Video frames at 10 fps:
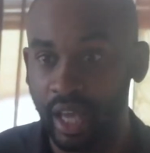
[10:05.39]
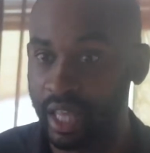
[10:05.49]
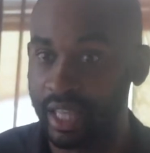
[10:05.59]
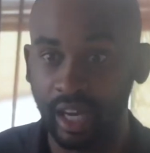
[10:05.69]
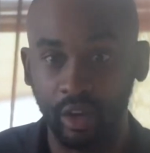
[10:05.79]

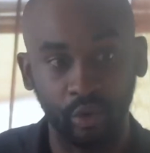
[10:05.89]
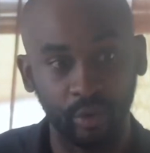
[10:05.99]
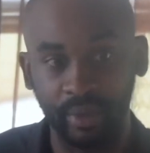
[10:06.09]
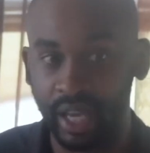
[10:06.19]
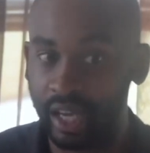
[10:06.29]
And then I go
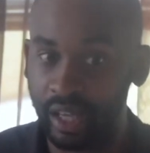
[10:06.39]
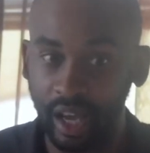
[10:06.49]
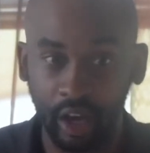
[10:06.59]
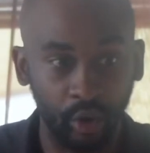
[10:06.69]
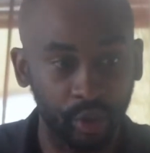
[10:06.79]
from there. I
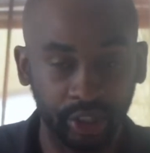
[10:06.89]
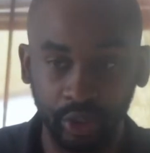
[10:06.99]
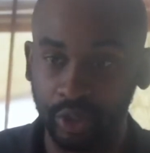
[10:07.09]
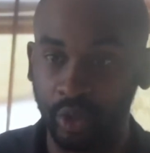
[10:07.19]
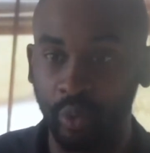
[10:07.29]
always
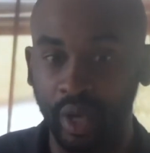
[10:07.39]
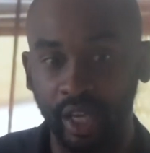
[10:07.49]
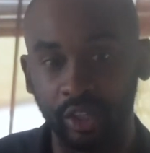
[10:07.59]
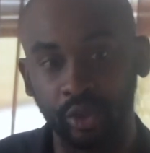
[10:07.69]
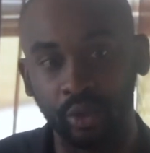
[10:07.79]
use a
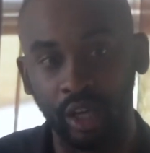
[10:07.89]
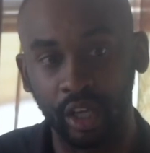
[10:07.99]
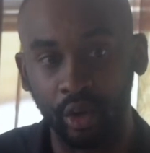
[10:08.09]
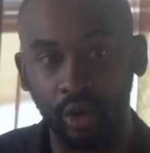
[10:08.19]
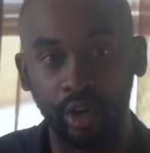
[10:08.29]
way to
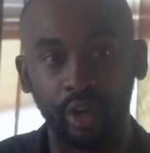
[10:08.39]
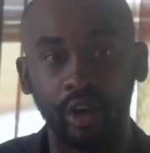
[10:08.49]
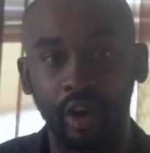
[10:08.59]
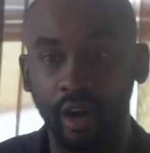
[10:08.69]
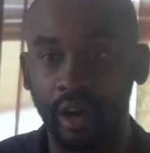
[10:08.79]
lower her
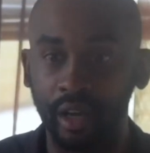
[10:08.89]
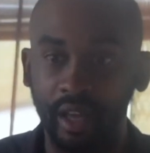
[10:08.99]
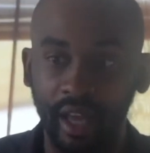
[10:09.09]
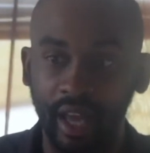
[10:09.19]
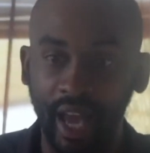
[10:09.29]
guard
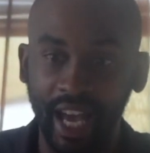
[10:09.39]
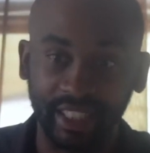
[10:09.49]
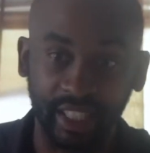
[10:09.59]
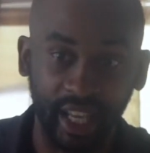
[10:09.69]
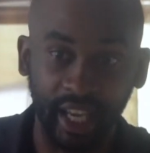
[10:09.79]

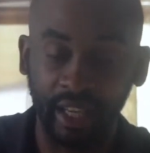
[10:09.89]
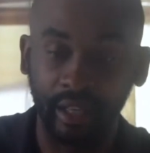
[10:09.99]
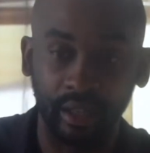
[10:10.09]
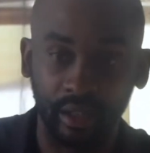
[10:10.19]
as an in.